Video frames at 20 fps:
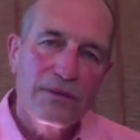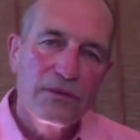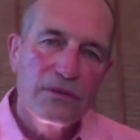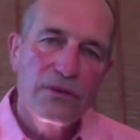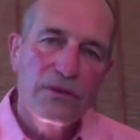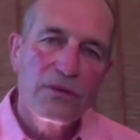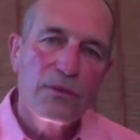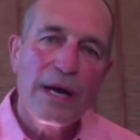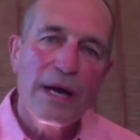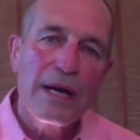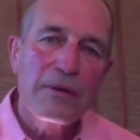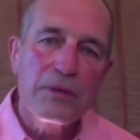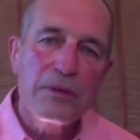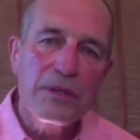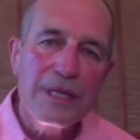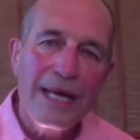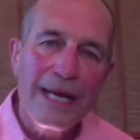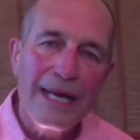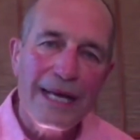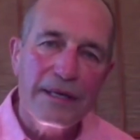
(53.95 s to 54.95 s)
to our
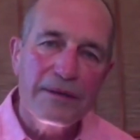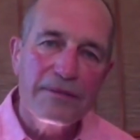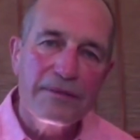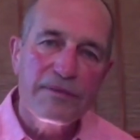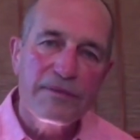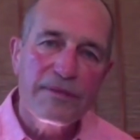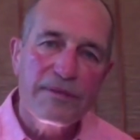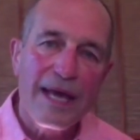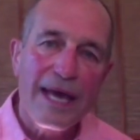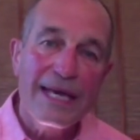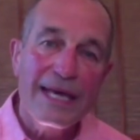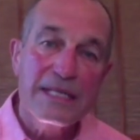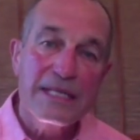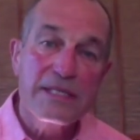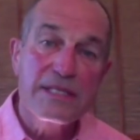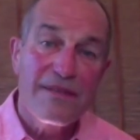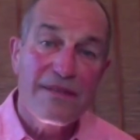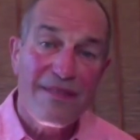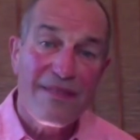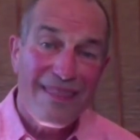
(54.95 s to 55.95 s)
life
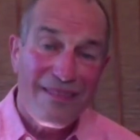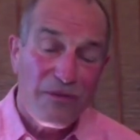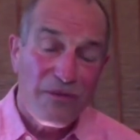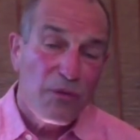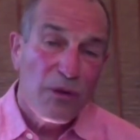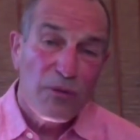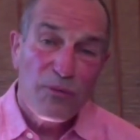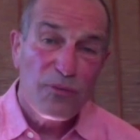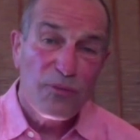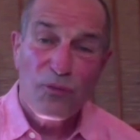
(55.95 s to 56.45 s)
as well